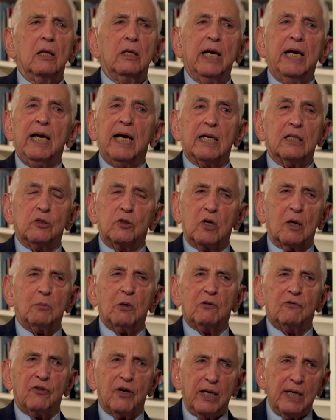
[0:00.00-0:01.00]
they had
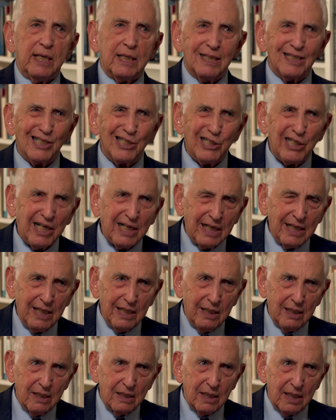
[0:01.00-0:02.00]
trouble finding a
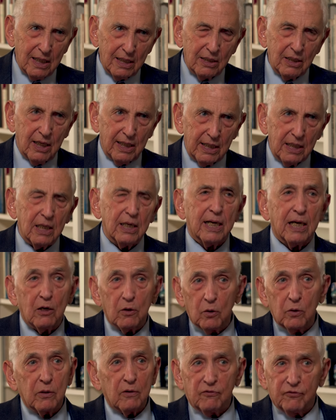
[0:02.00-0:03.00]
city at night, let
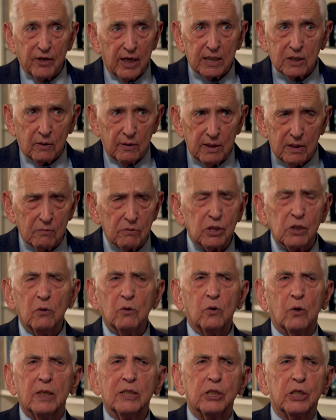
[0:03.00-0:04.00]
alone a factory. There was no
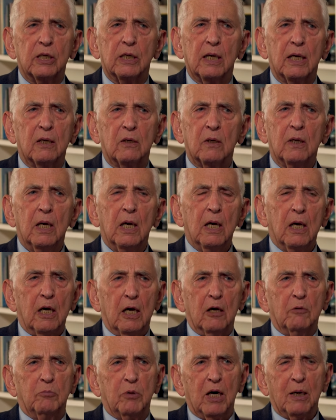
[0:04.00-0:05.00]
question now
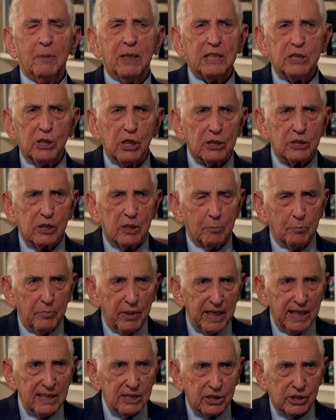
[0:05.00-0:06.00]
of bombing just a
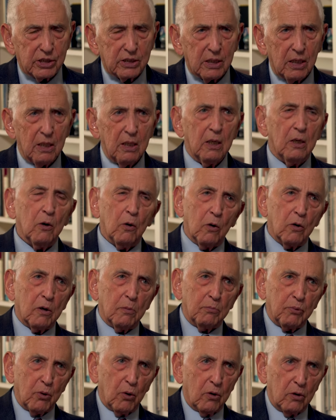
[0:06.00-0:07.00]
base or a
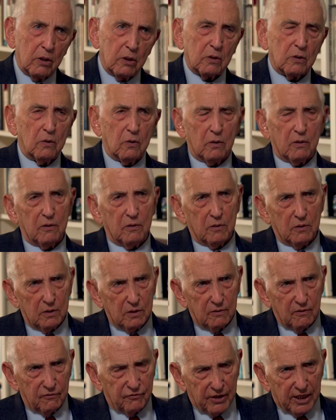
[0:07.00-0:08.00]
port or
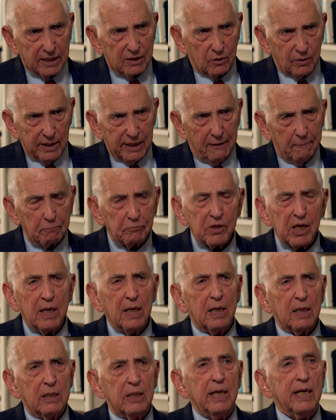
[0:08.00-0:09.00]
a factory.
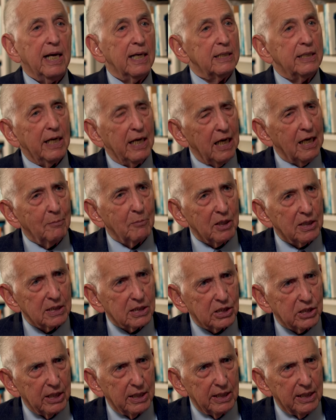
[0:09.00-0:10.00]
They had to aim at a
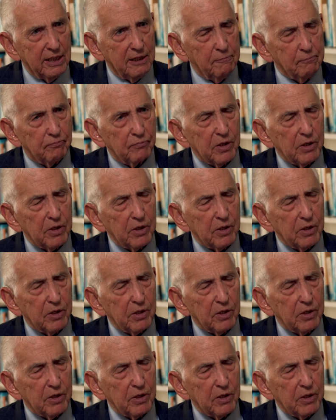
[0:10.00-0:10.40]
city.